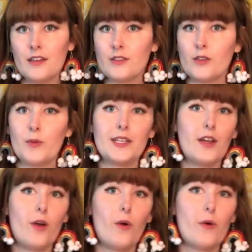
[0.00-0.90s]
So we
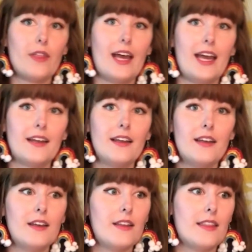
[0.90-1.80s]
know that
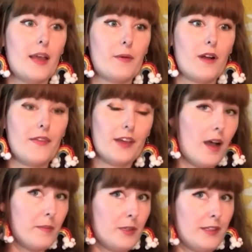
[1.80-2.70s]
they were on the
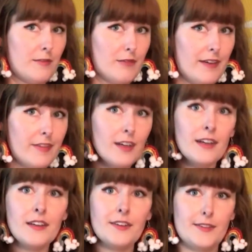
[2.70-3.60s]
Cumberland River,
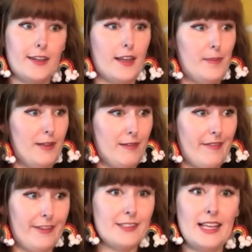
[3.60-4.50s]
so there could be
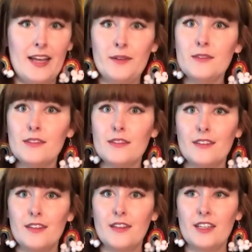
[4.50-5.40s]
river sounds.
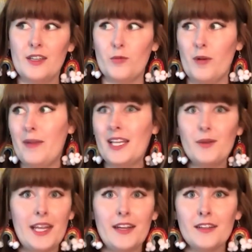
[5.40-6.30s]
What might you
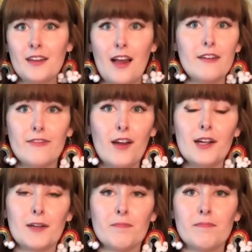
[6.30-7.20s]
hear on a
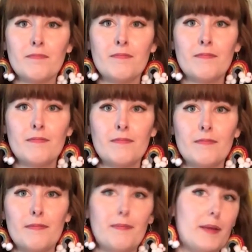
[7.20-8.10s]
farm?
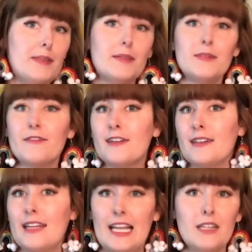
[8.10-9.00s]
Maybe some different
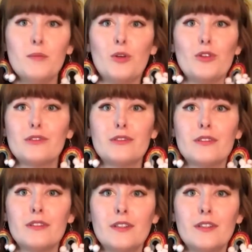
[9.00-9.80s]
animals.